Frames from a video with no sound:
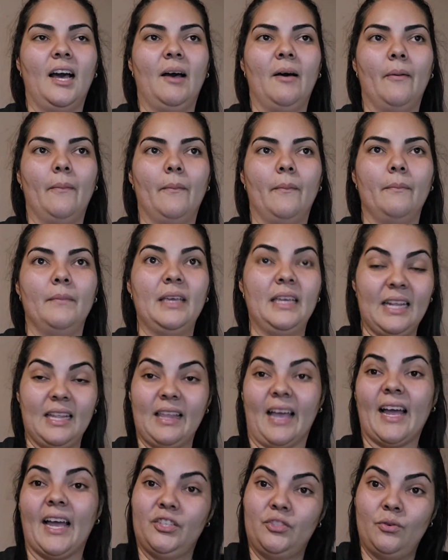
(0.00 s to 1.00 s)
meaning
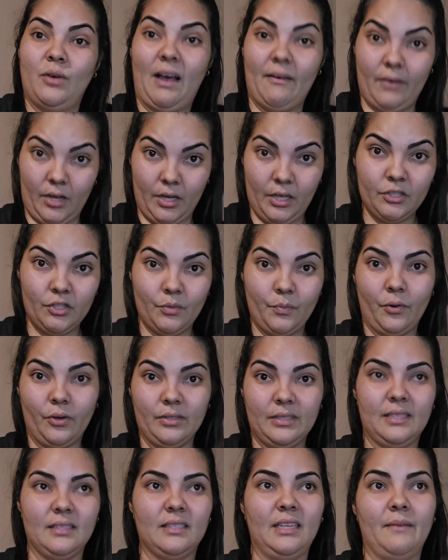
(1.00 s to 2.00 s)
like I do have a good support
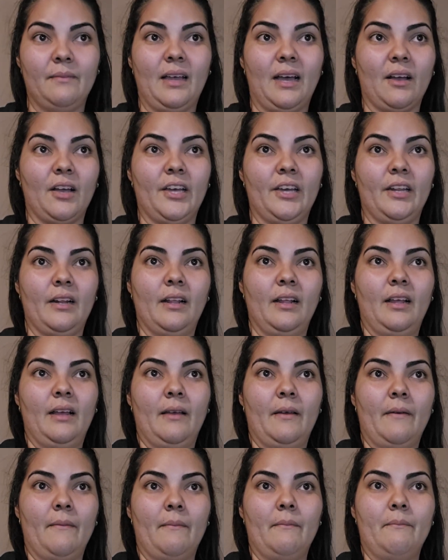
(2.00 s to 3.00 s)
system that could
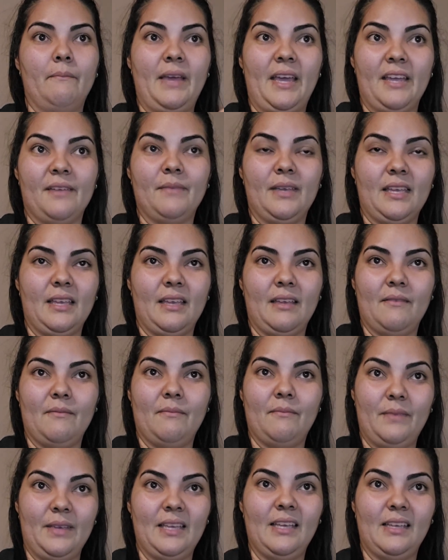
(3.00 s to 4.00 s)
make
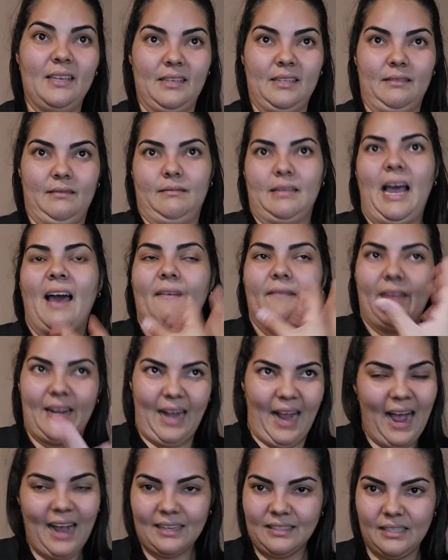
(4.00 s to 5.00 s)
me have that
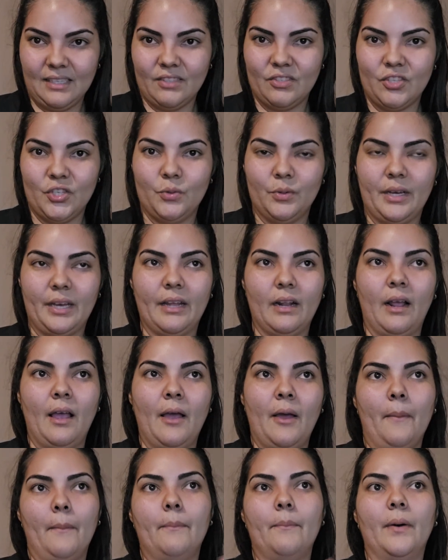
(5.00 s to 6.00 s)
access to it,
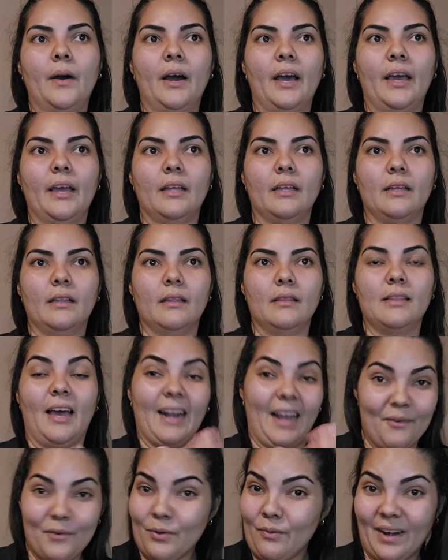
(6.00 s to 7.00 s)
but not
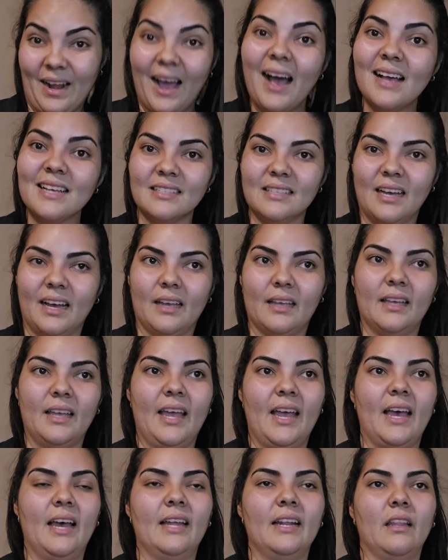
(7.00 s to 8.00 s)
everyone has that.
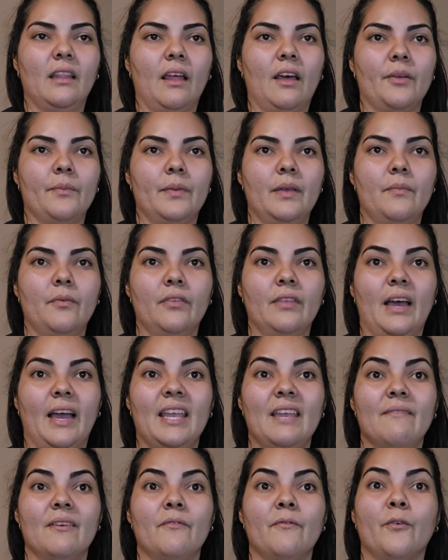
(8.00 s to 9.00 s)
And a lot of people that
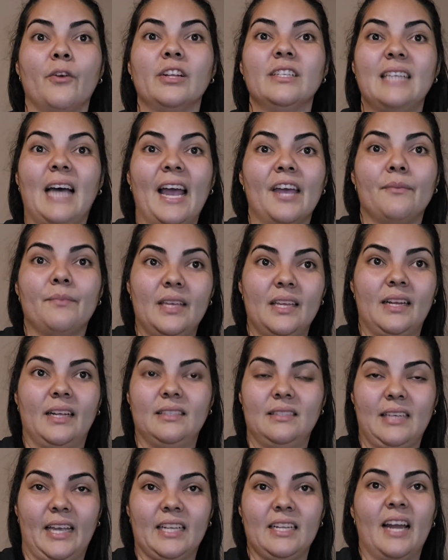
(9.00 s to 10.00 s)
even for
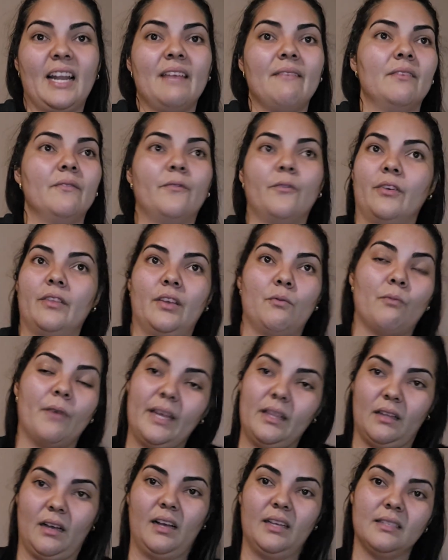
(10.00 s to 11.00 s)
diabetes, like not even for the
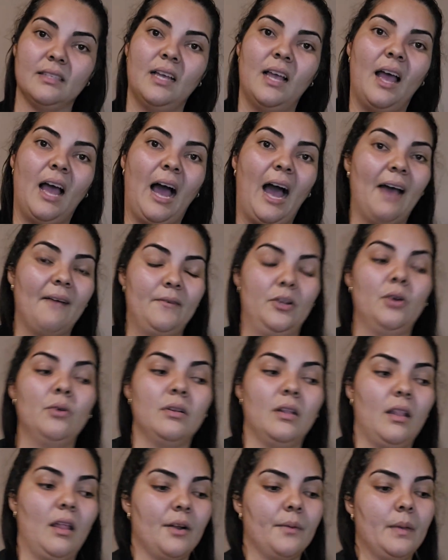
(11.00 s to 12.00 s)
weight loss, I've known
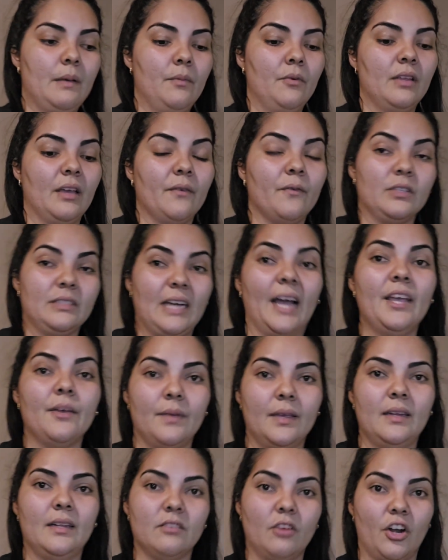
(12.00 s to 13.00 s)
a lot of people that for
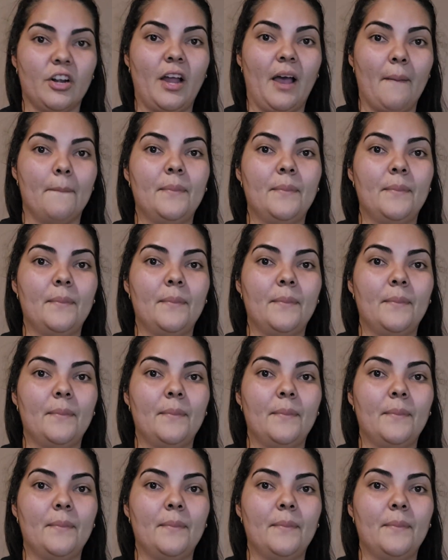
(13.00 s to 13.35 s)
diabetes are not